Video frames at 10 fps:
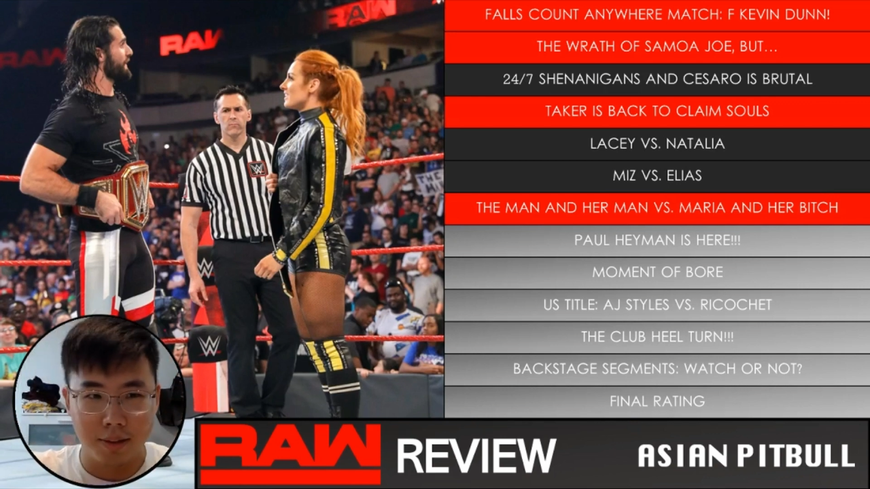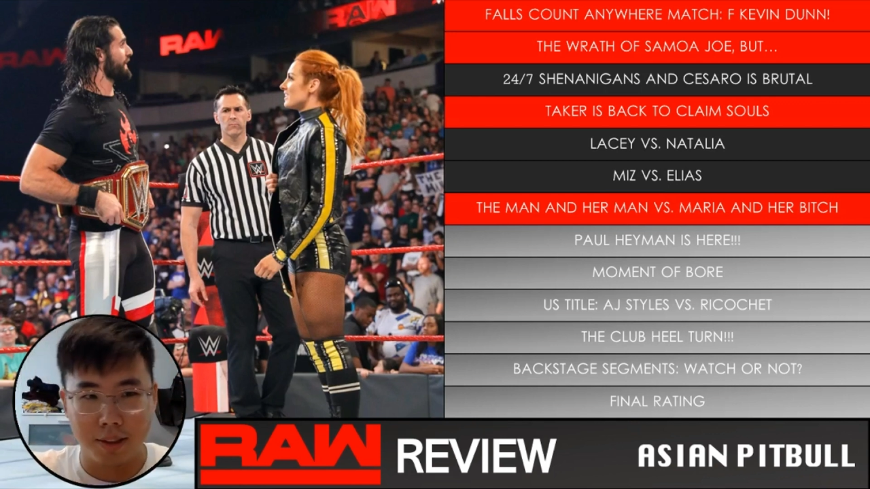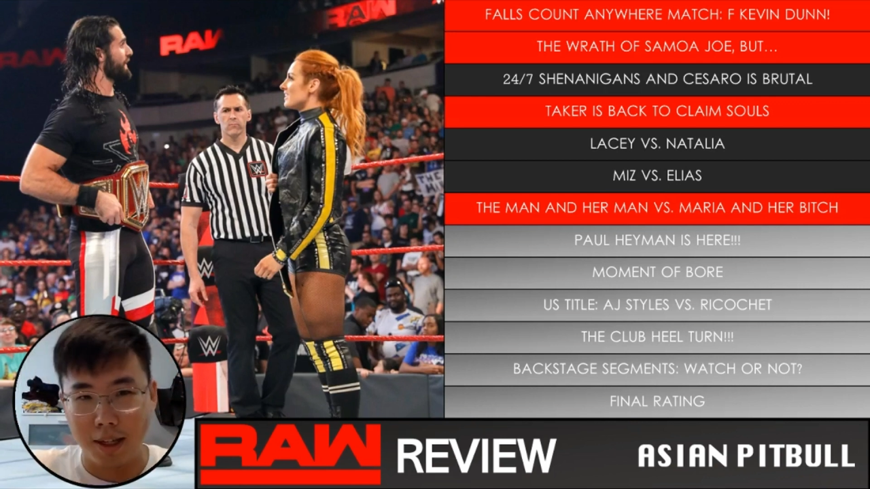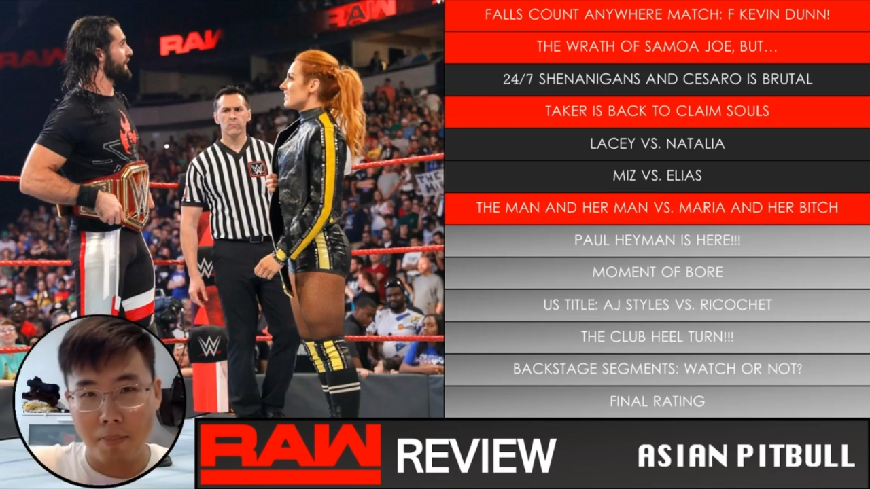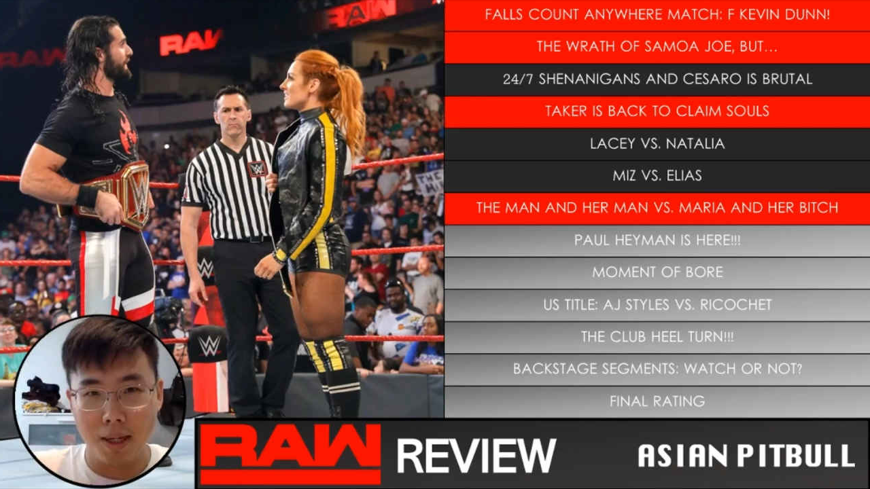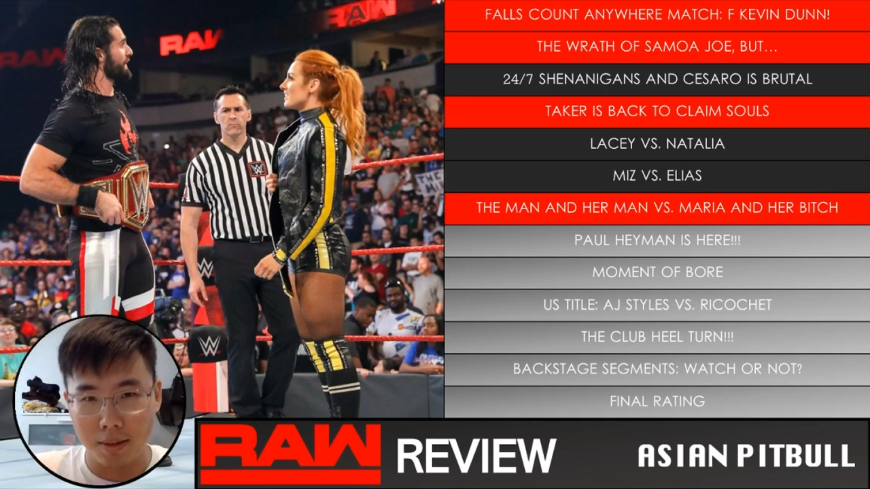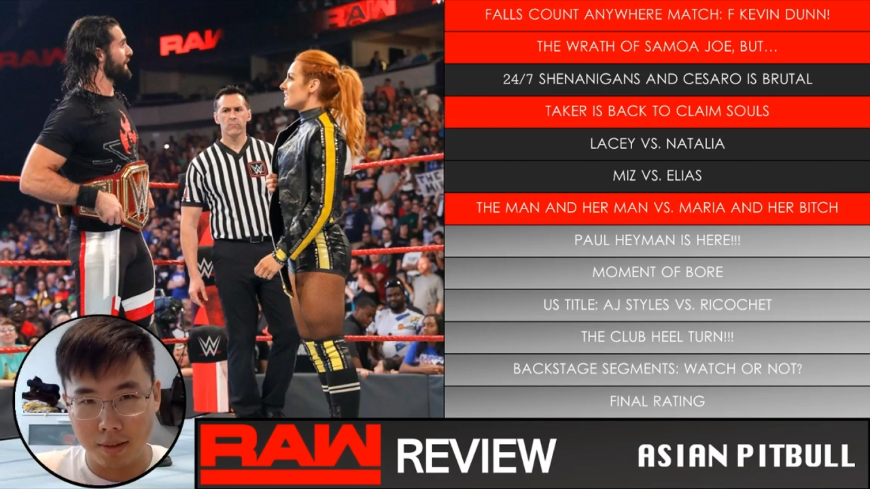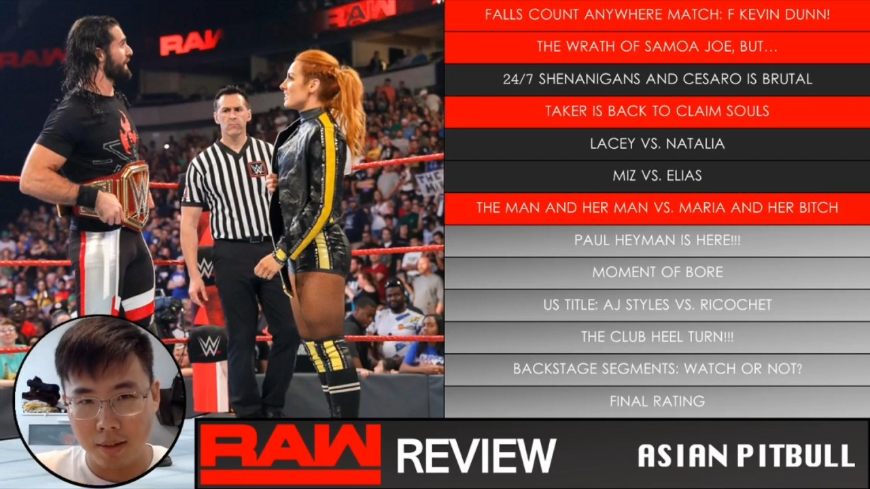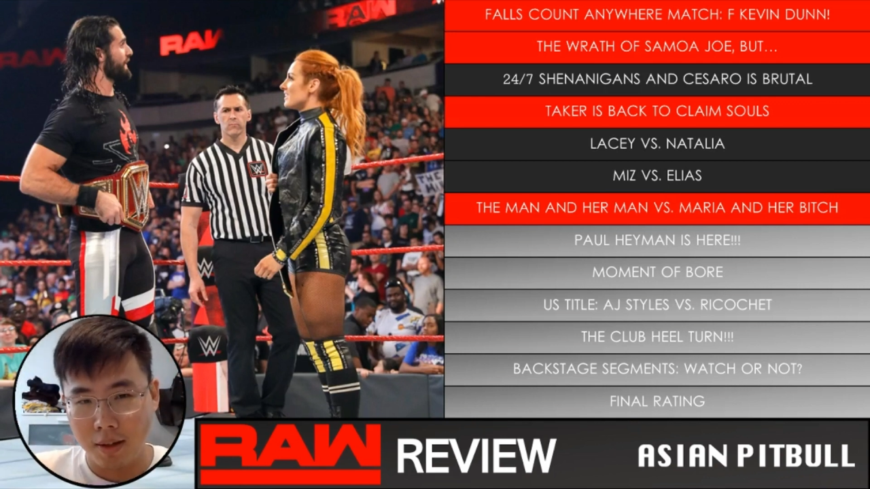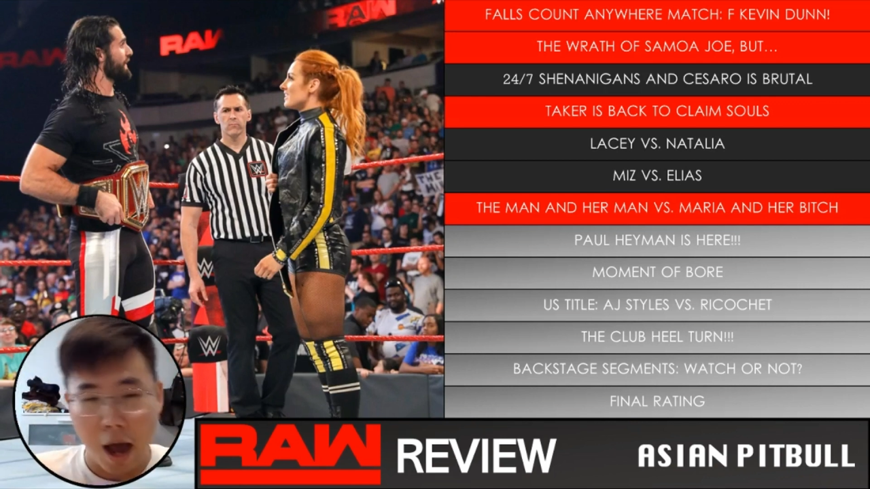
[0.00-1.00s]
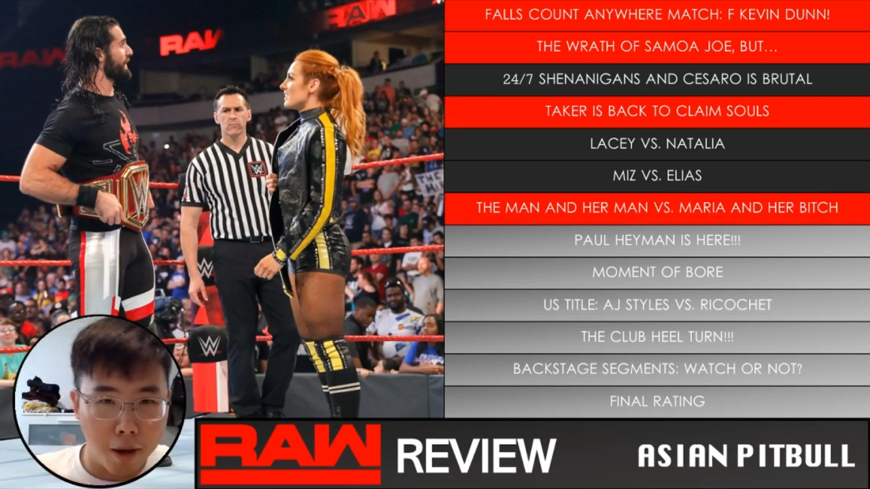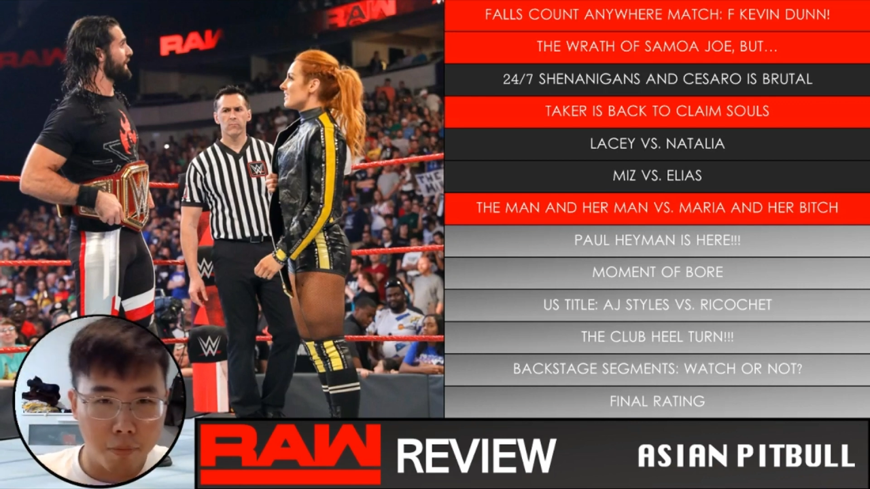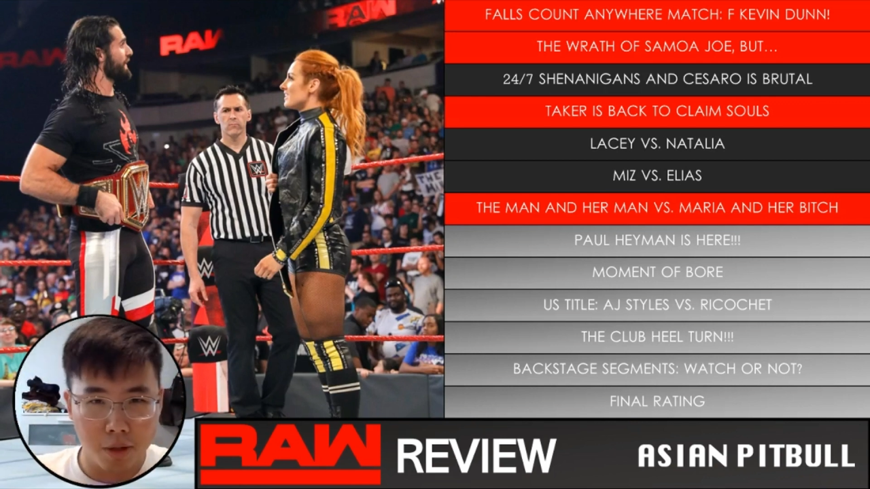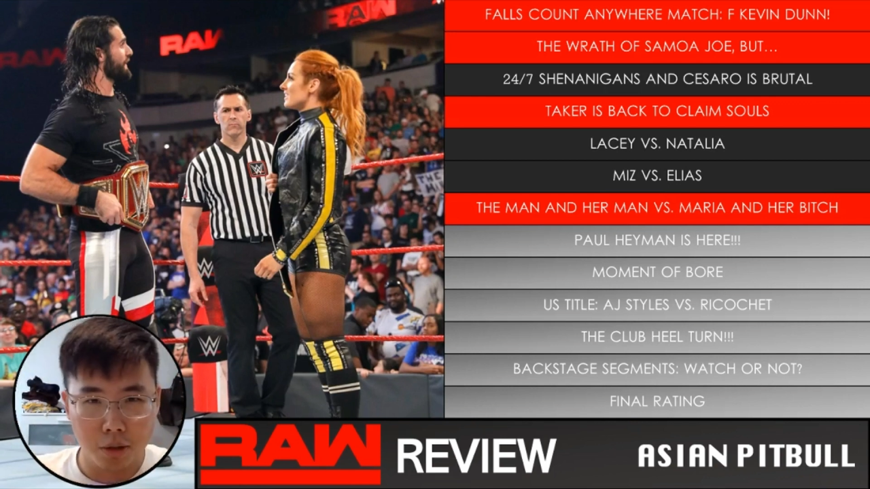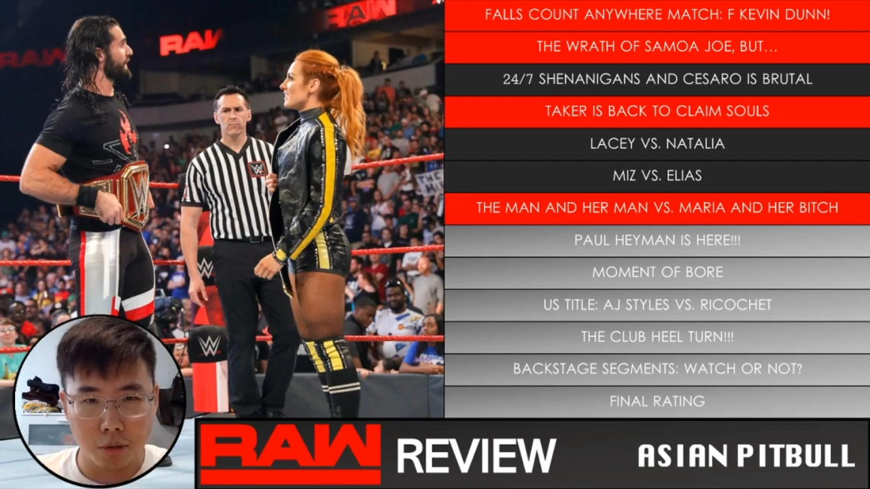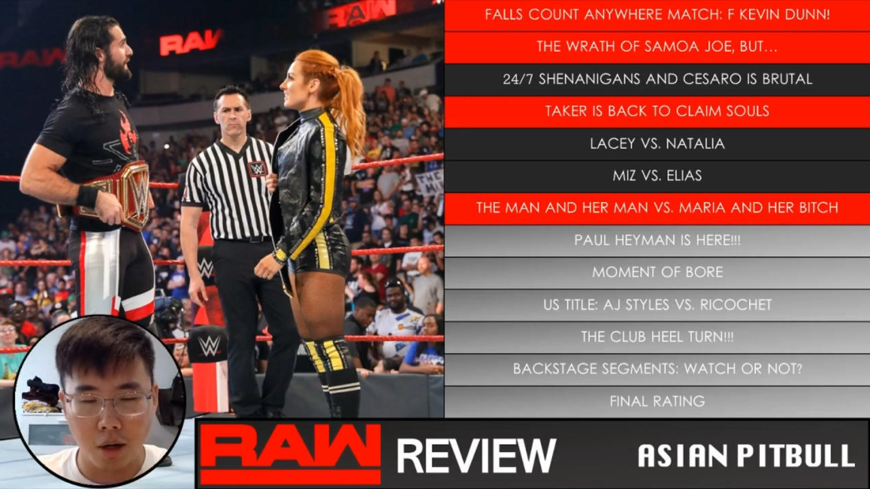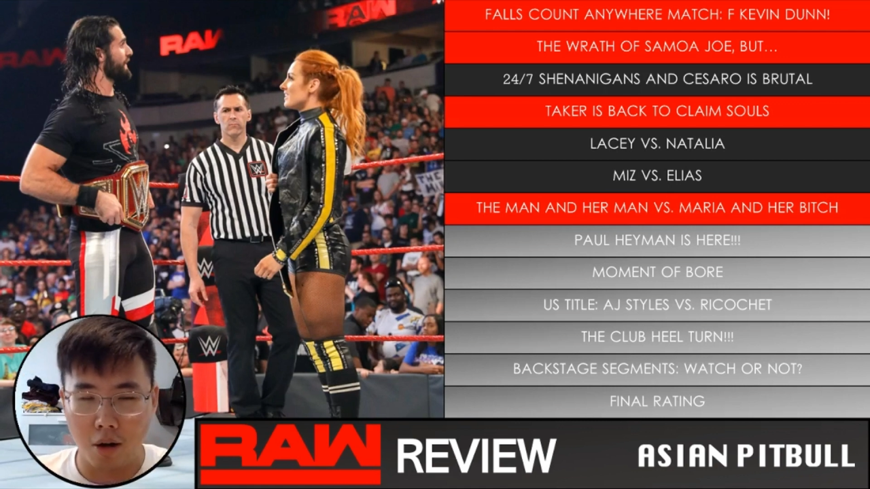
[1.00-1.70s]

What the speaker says: gimmick halfway throughout,